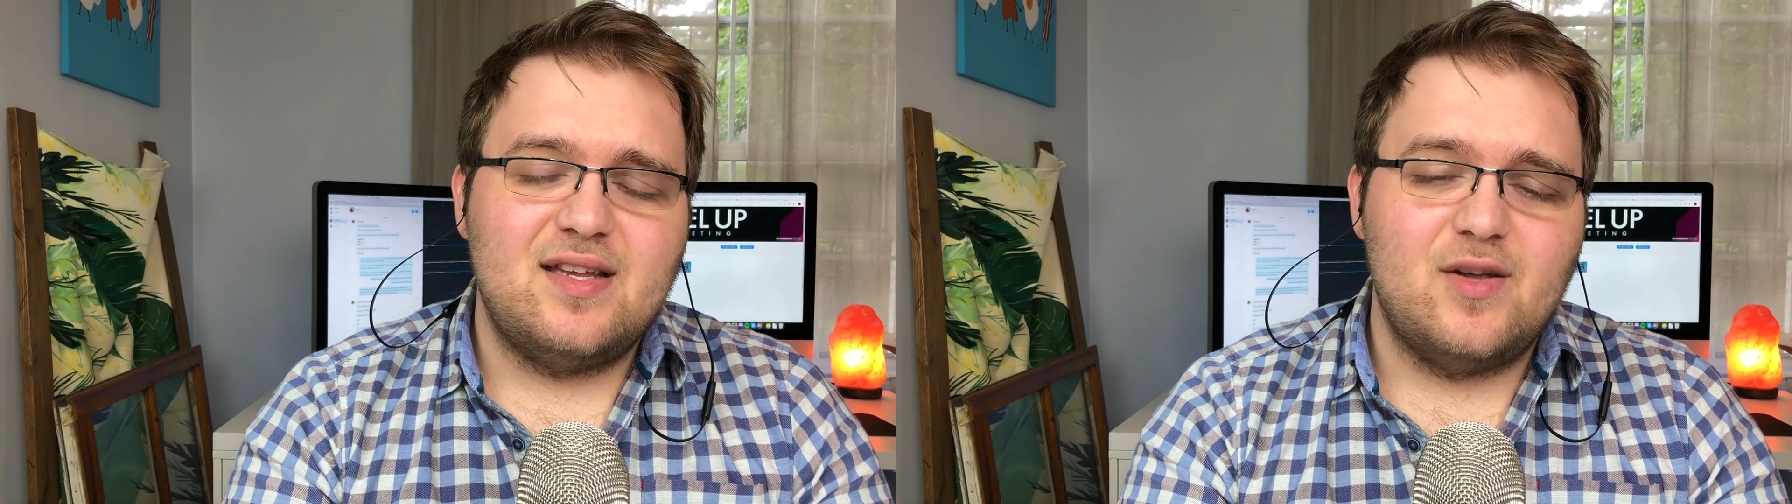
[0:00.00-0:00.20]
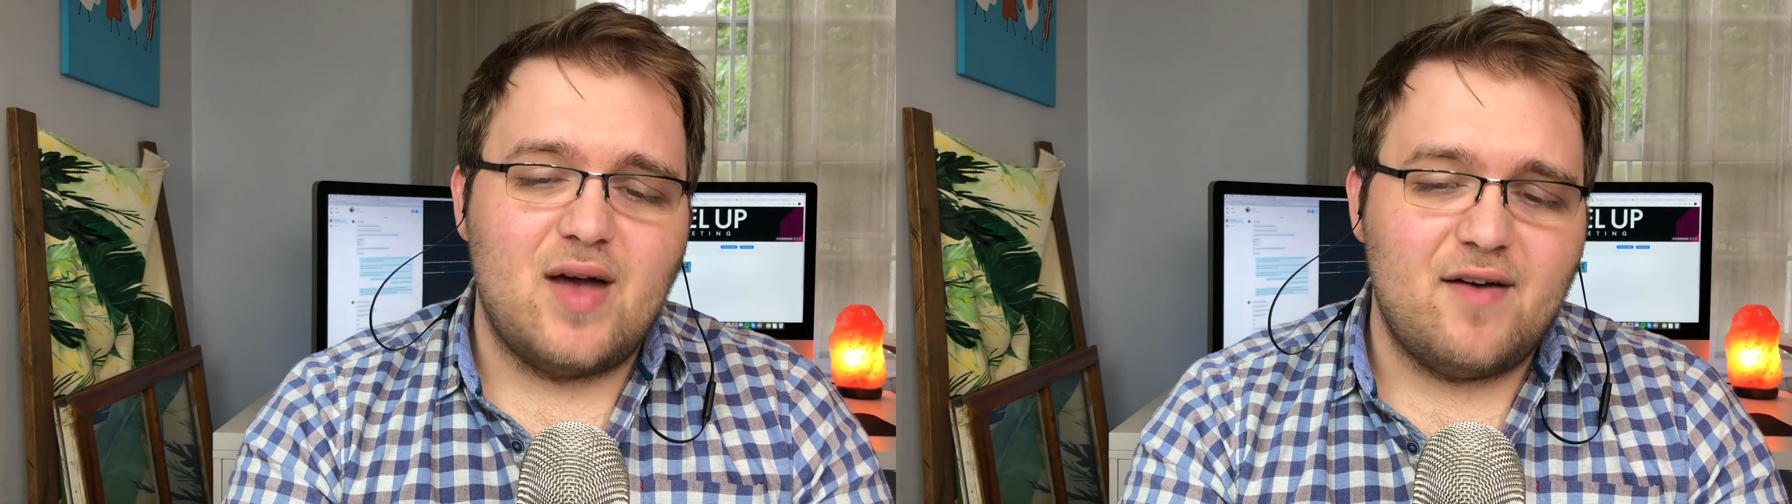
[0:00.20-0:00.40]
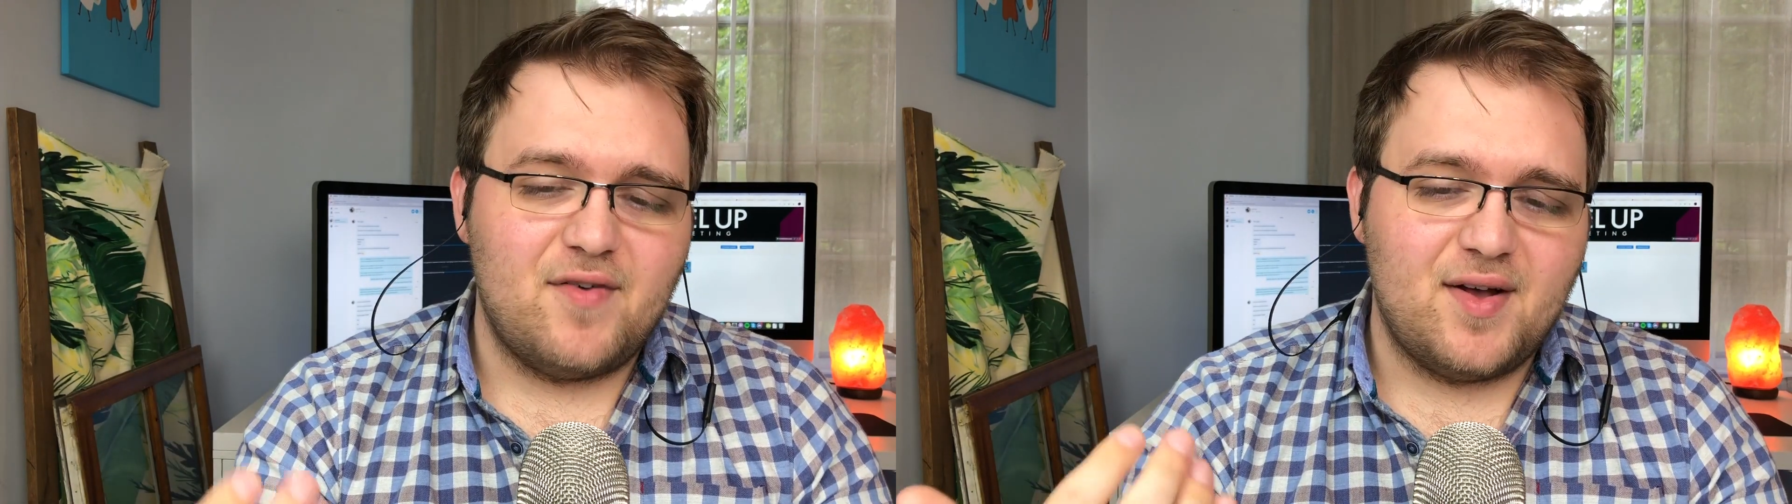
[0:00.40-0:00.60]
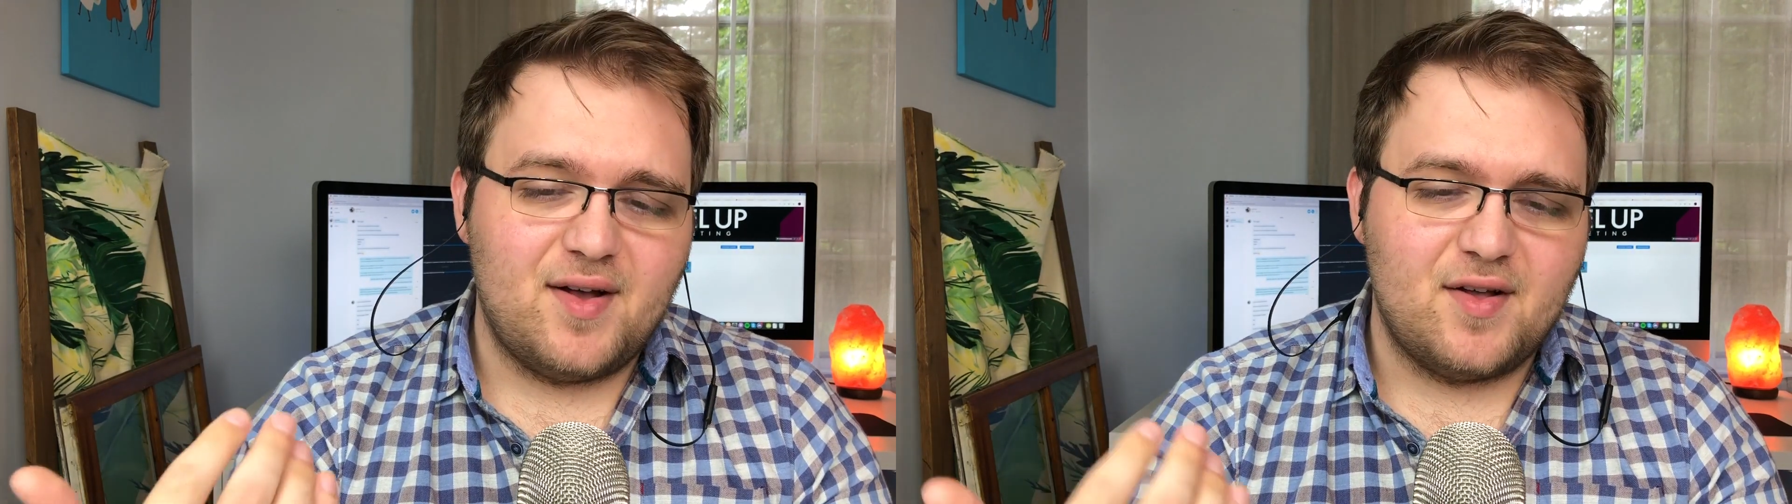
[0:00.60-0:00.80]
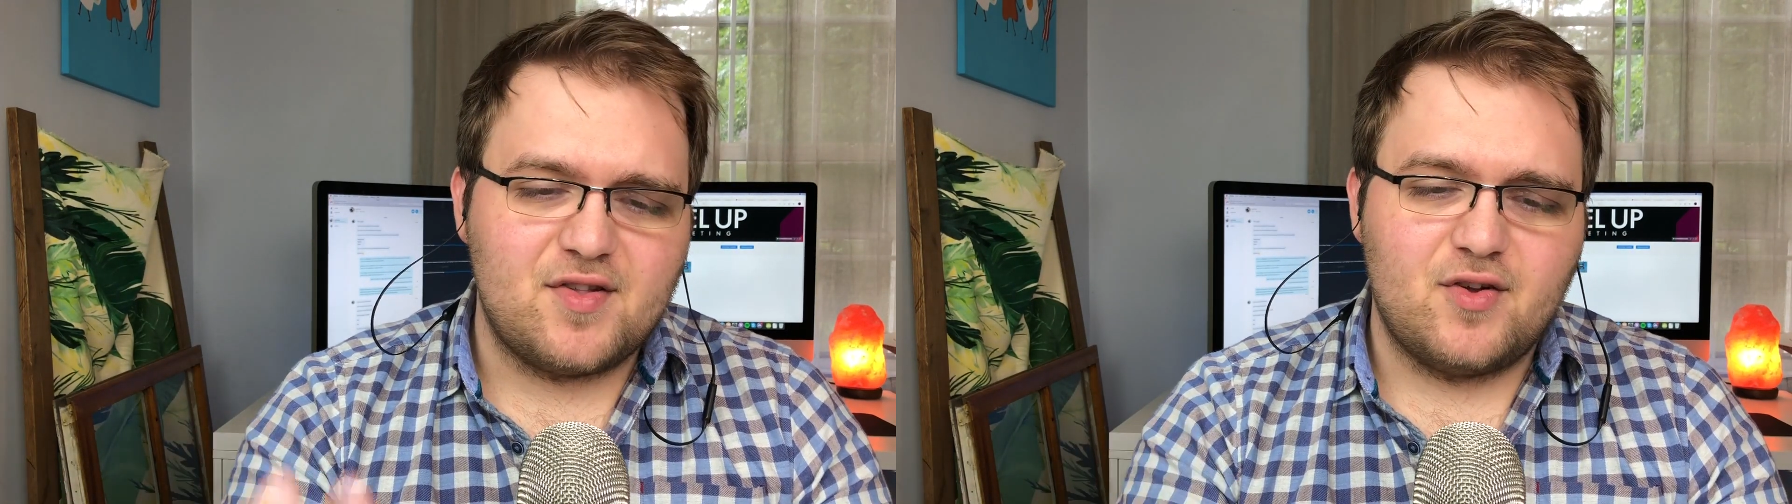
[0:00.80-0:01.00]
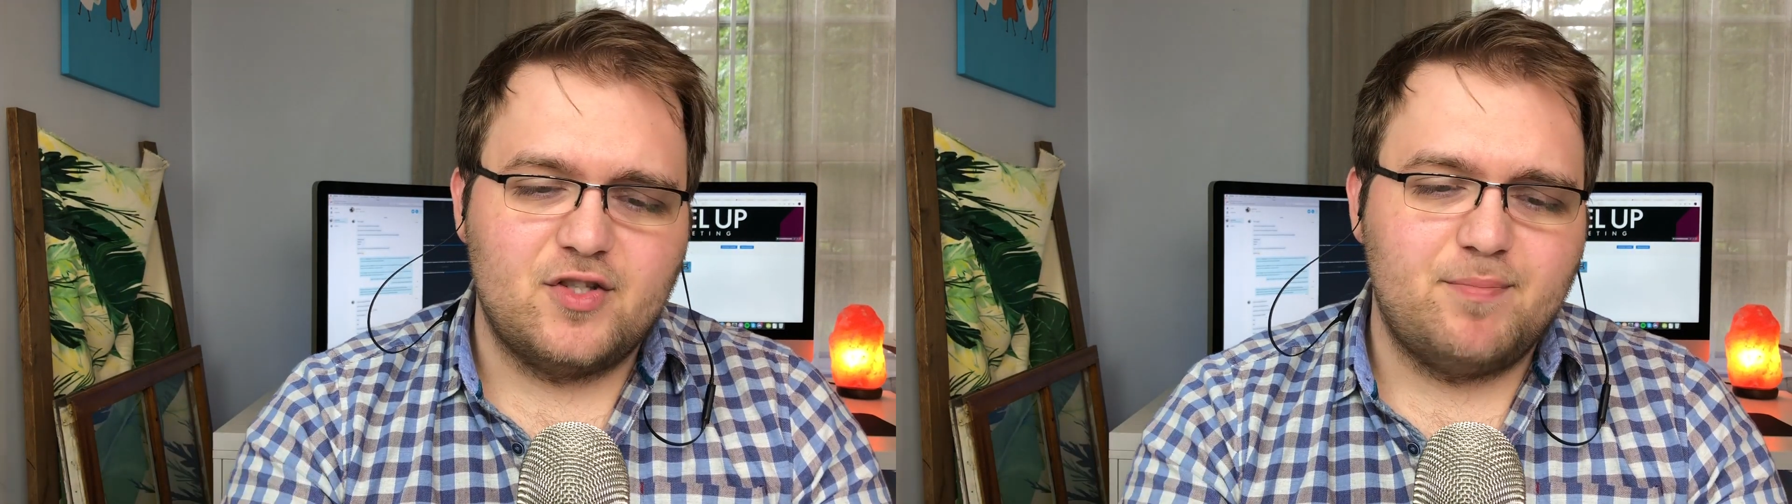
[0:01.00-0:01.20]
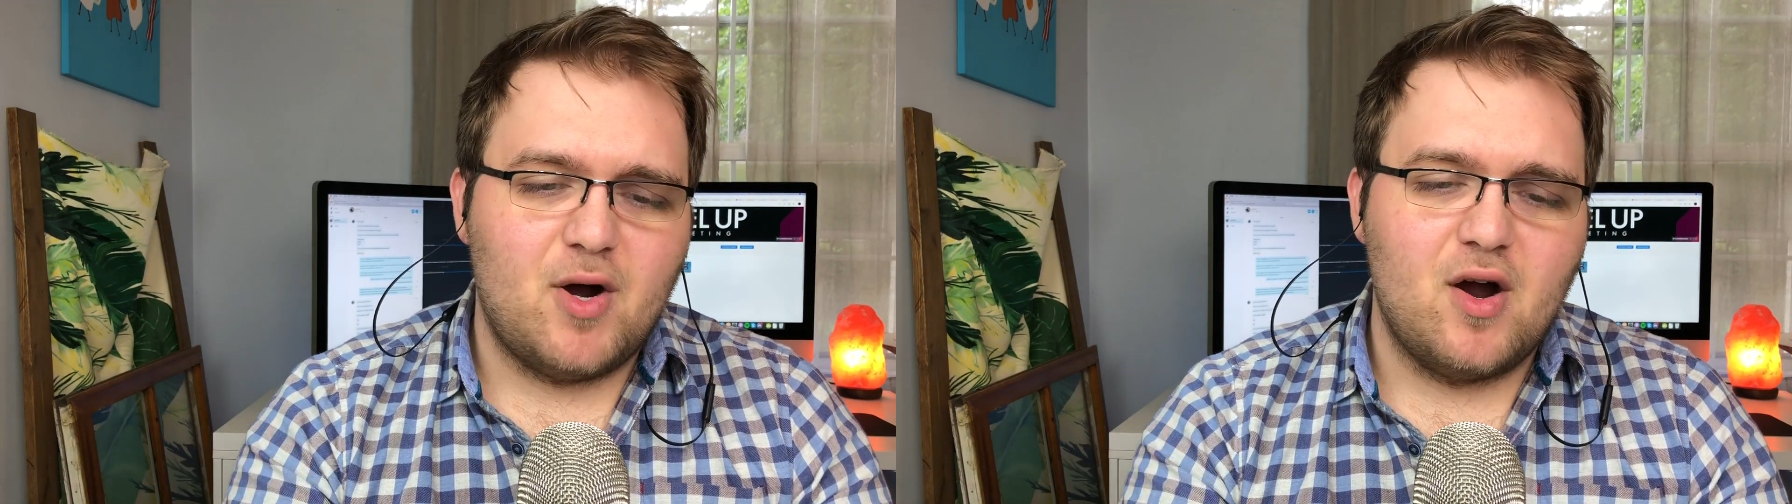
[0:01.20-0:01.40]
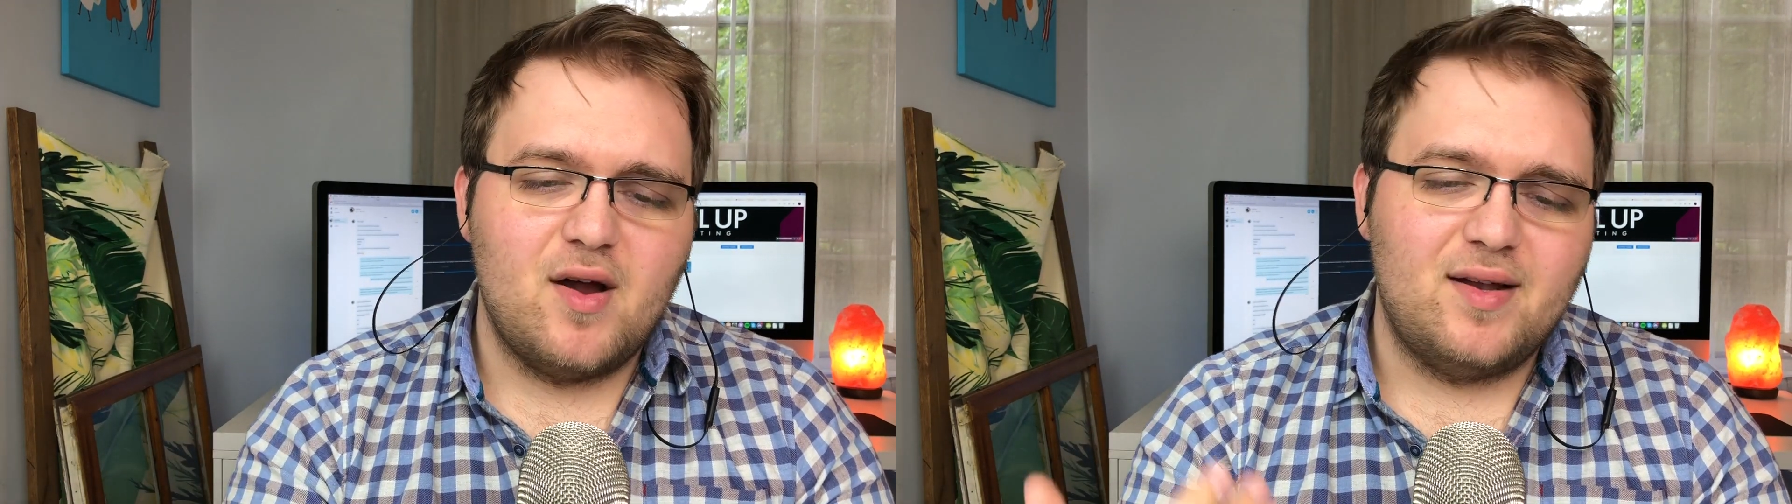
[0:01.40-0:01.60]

you have a search bar,